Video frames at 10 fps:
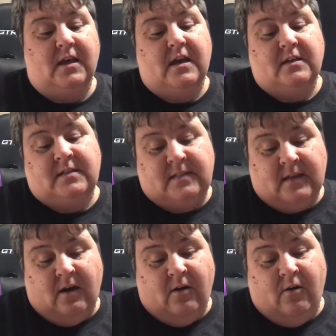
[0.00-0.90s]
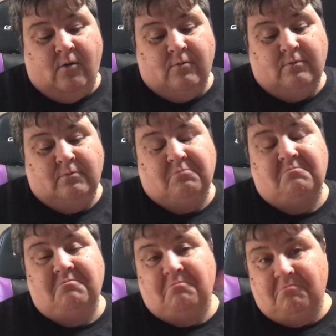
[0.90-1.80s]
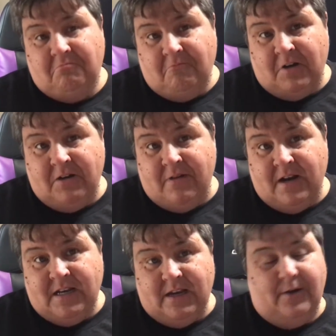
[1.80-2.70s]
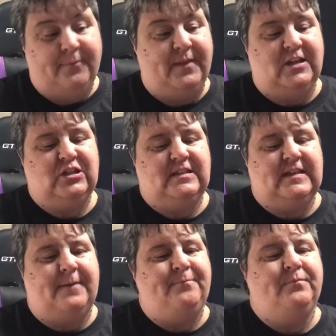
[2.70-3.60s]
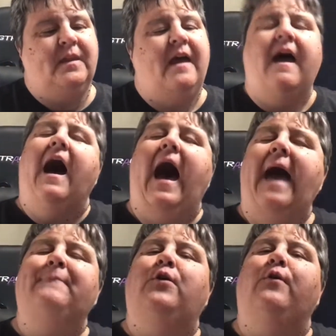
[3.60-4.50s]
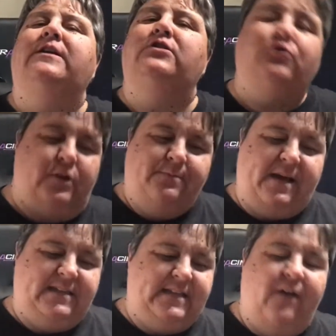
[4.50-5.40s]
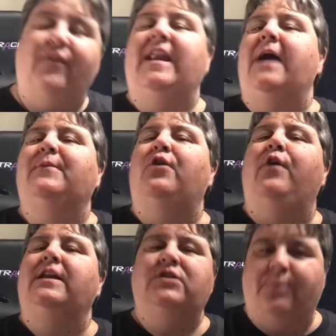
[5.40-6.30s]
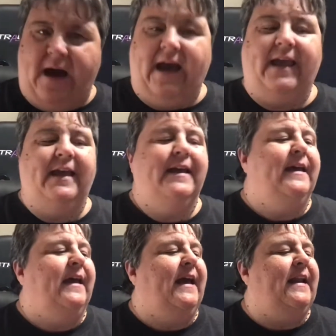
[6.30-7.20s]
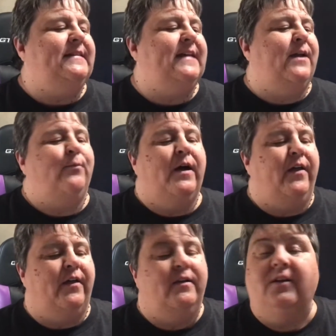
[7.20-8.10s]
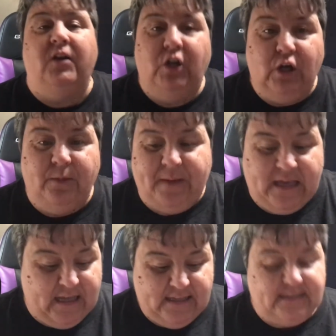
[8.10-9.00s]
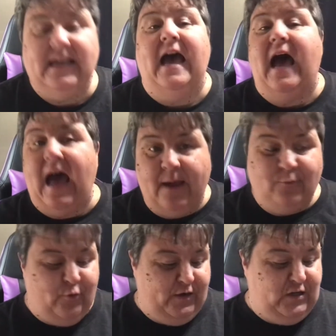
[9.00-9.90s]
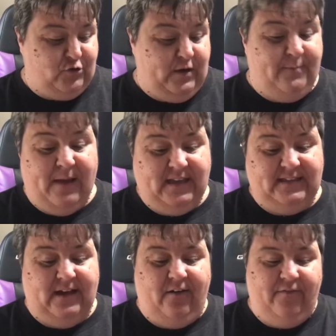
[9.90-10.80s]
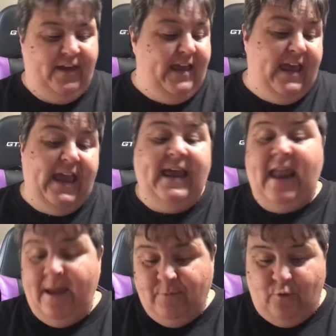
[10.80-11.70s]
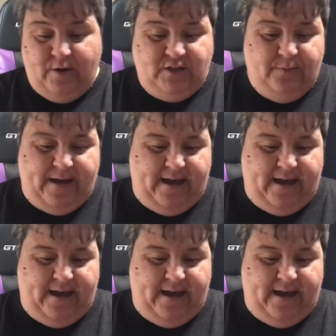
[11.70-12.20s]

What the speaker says: So what do you want to do? And she said, I'm going to treat myself and I'm going to buy. And I said, well, good, because I'm going to treat myself and I'm going to buy.